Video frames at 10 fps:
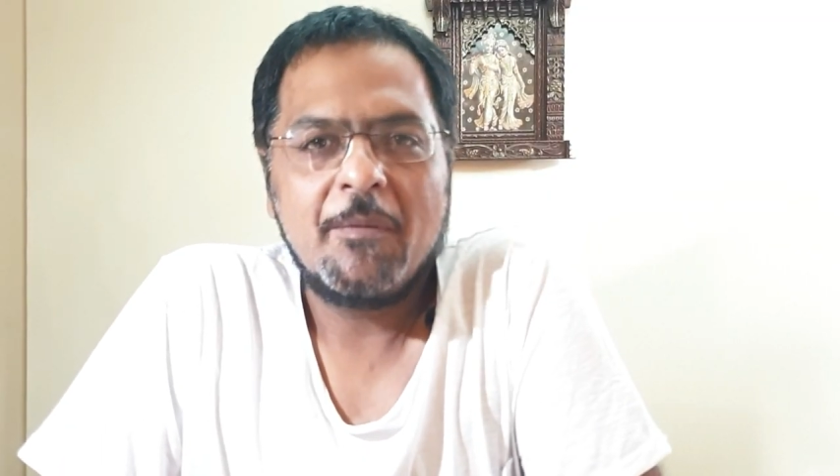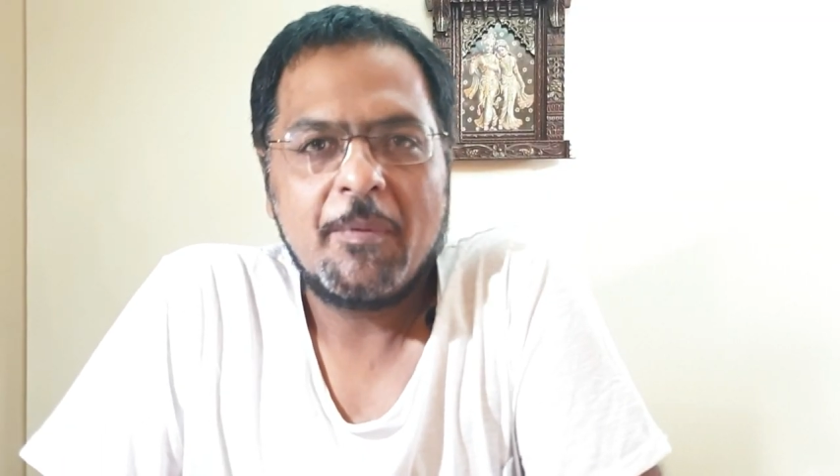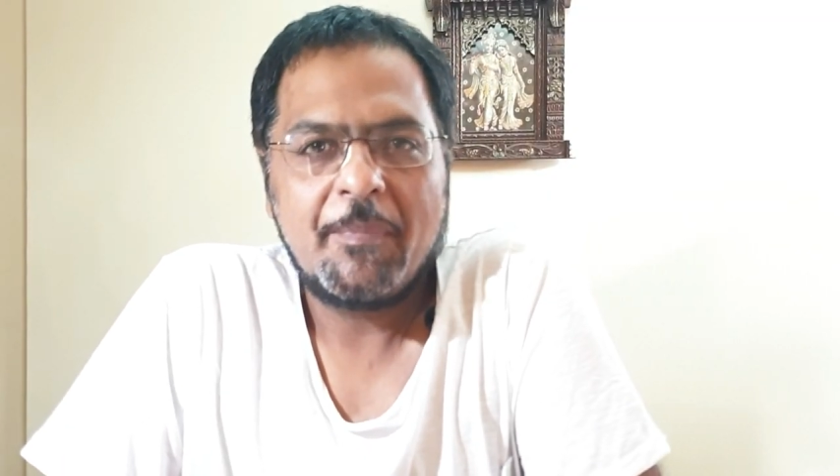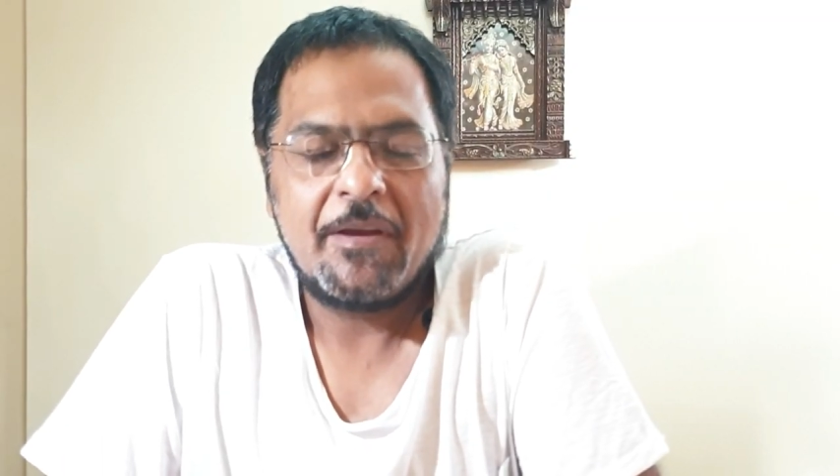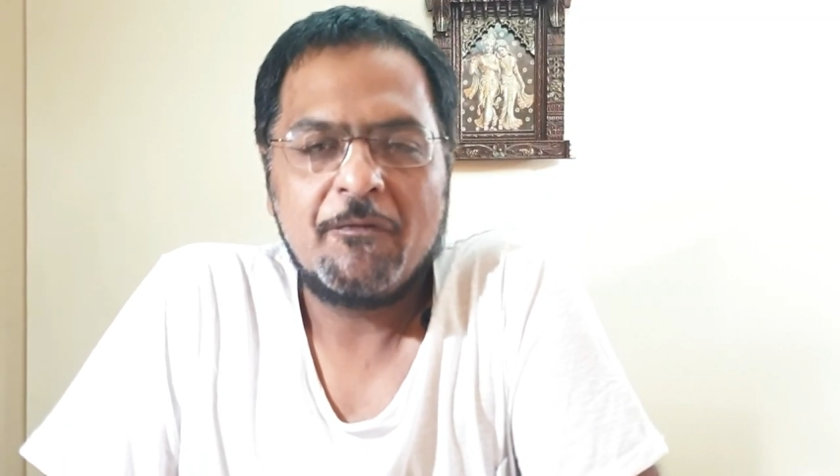up
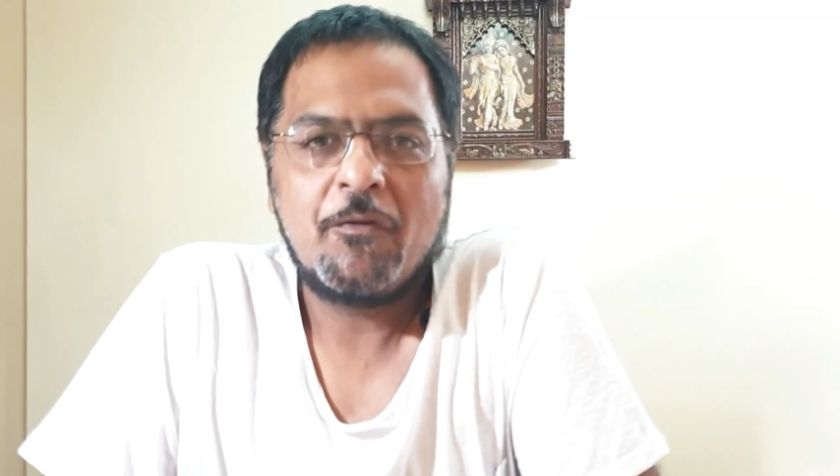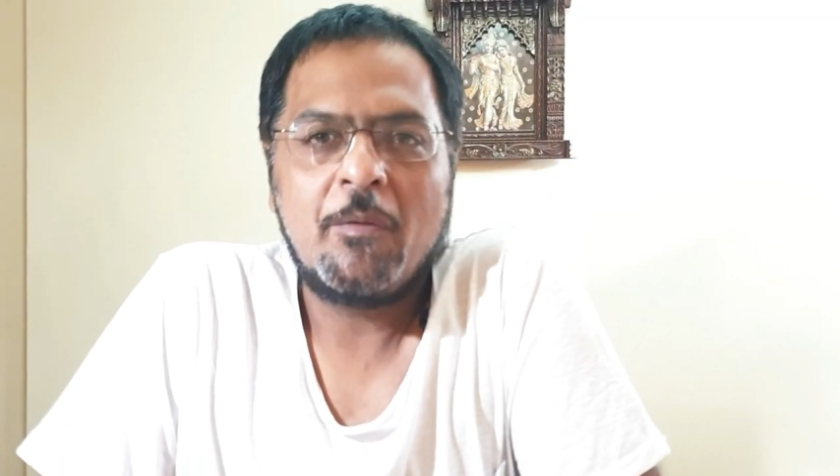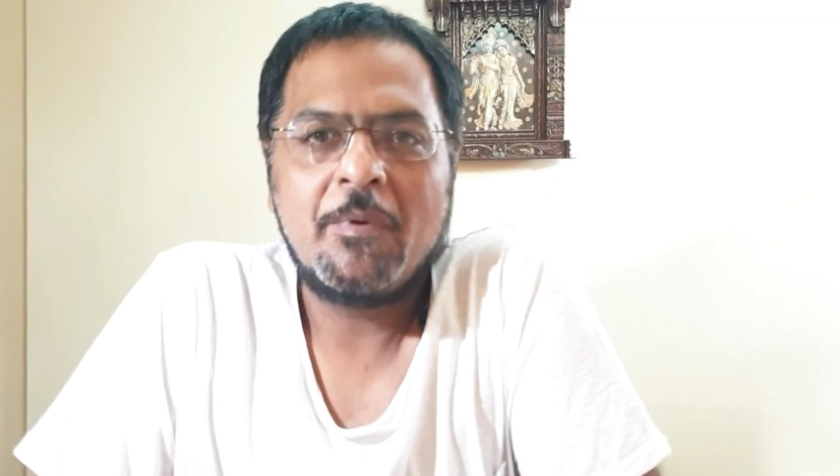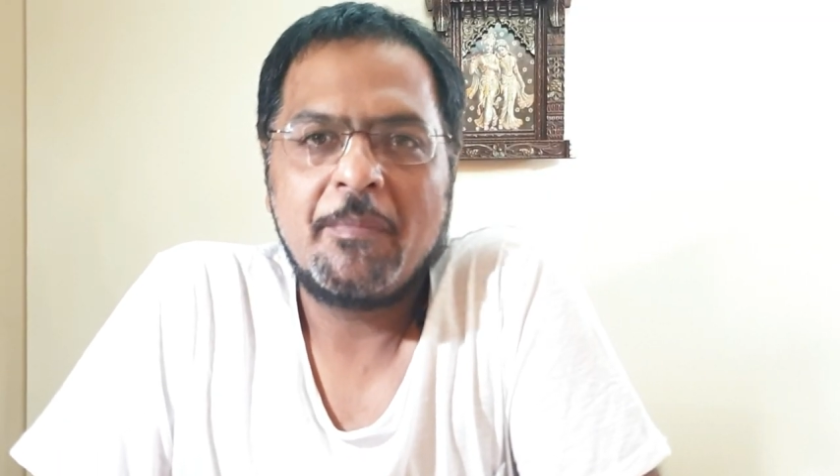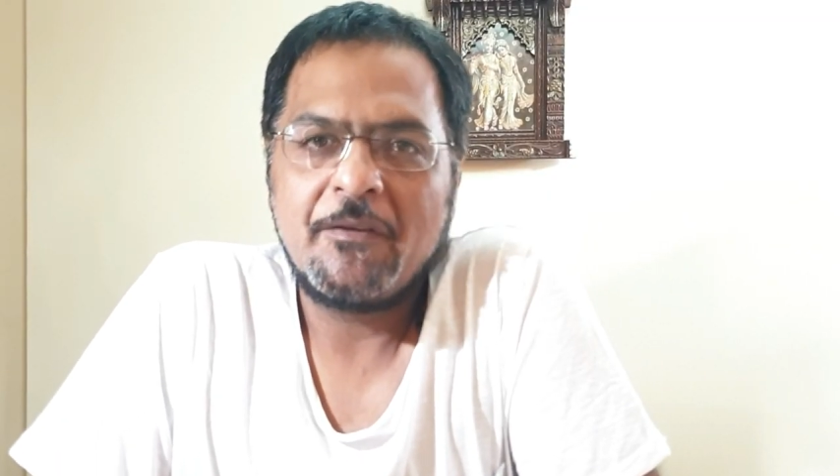a pen
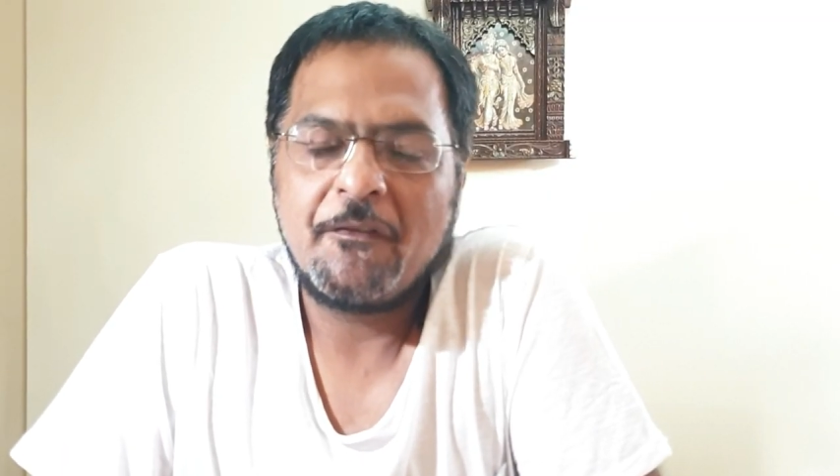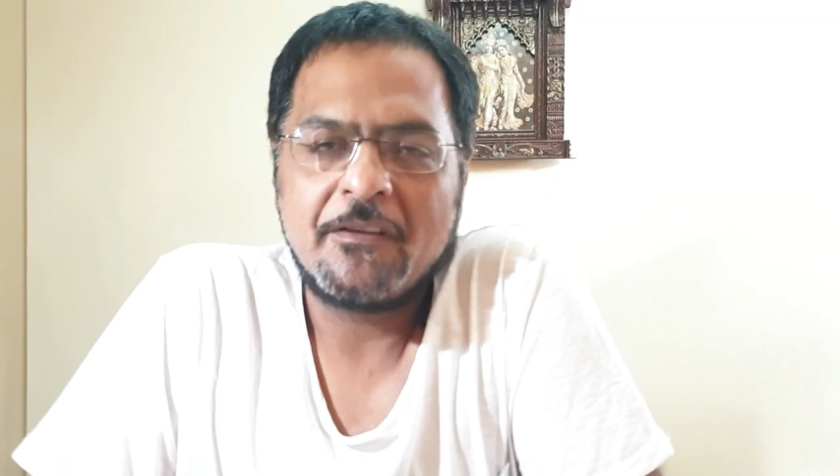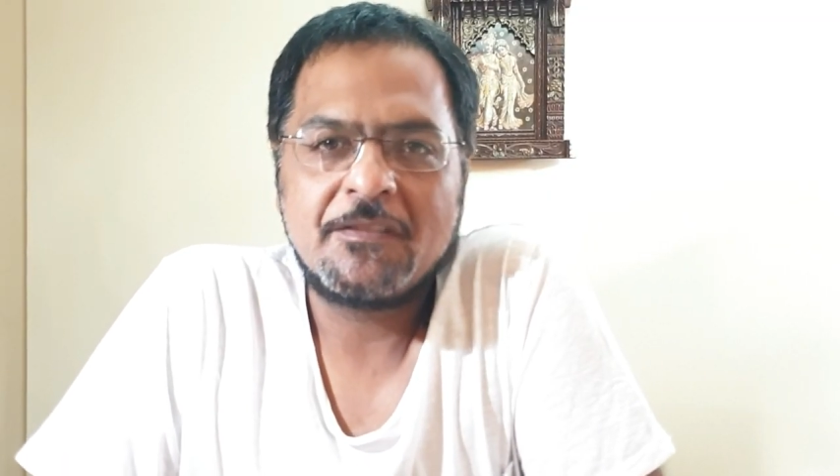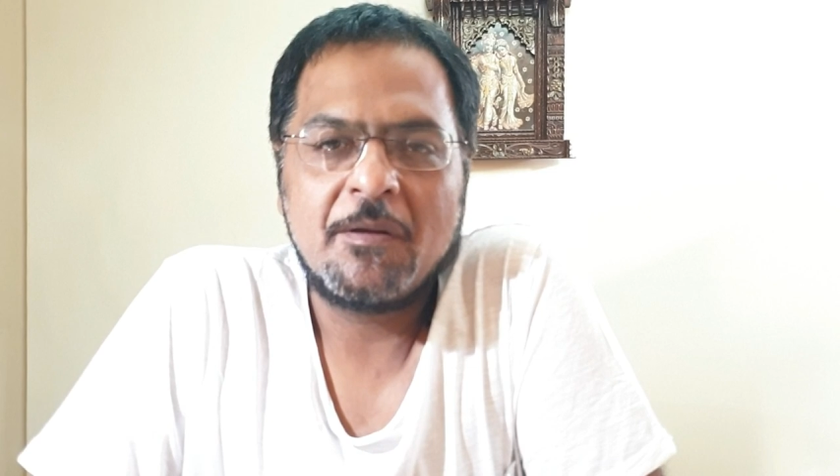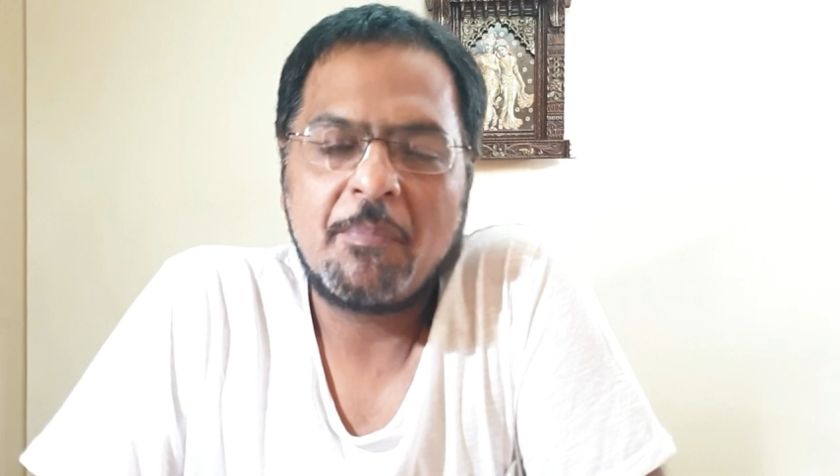from a
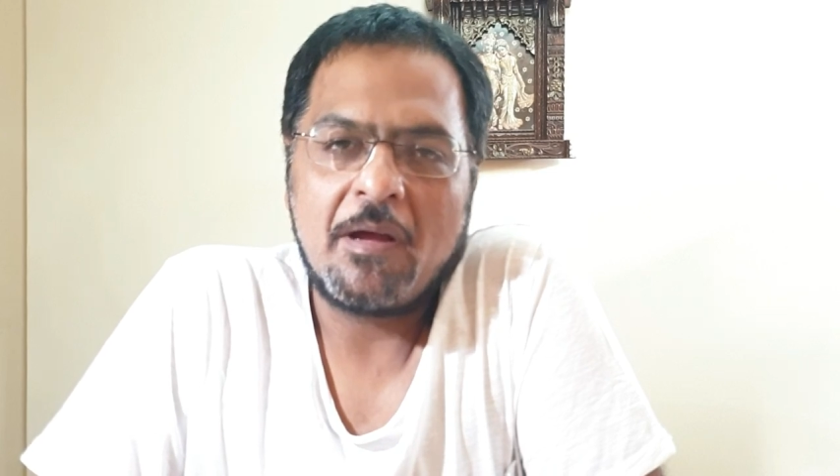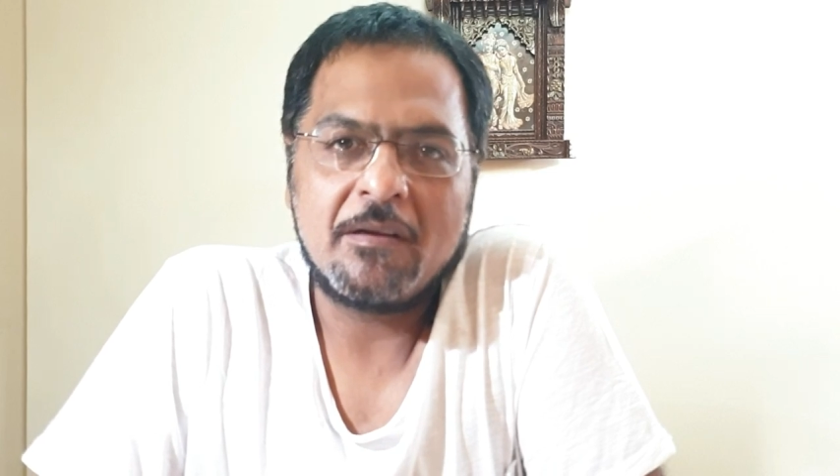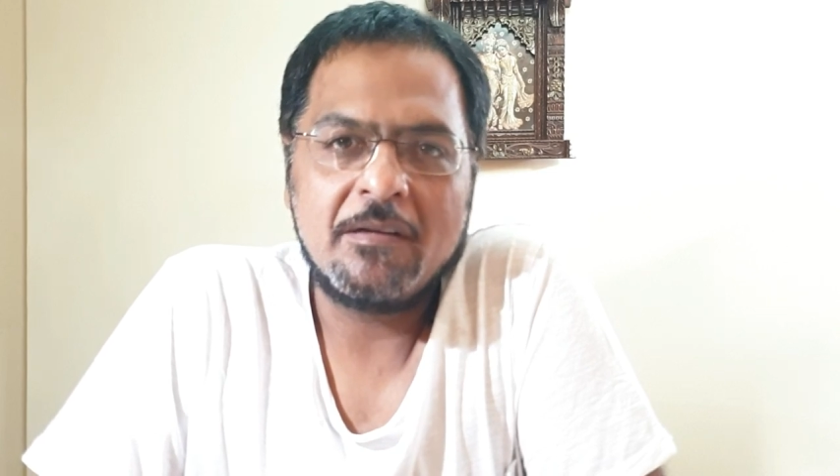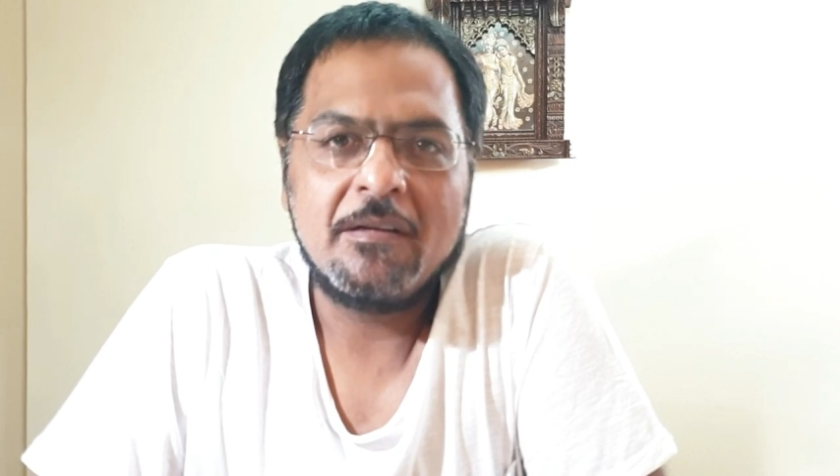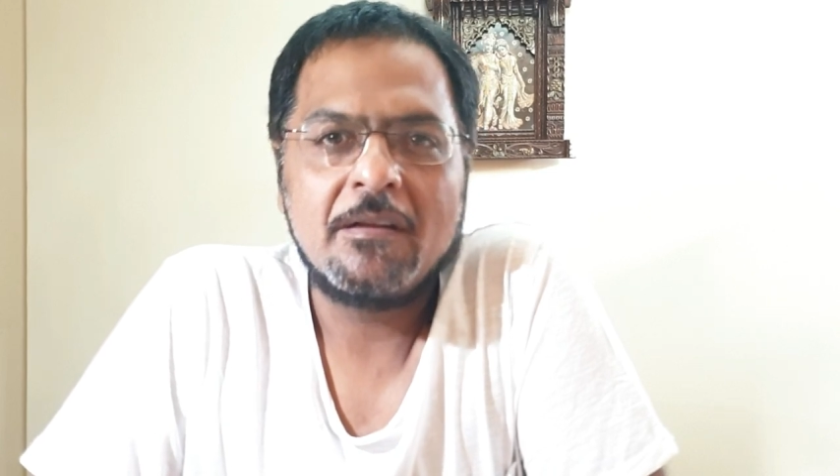manufacturer
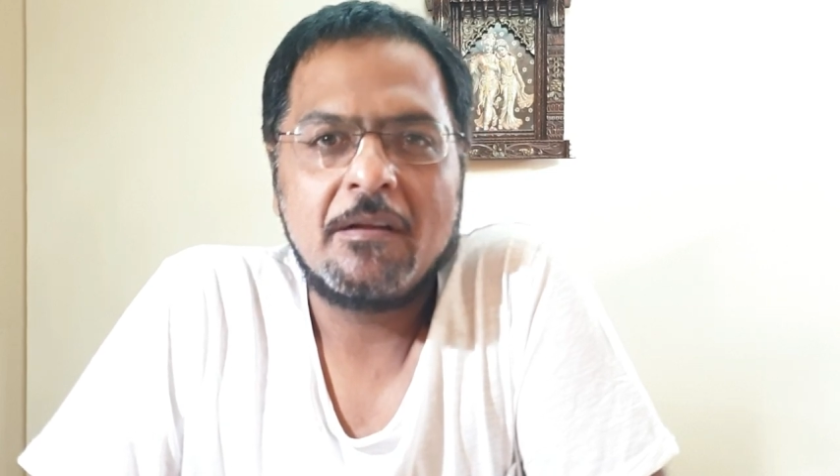Parker,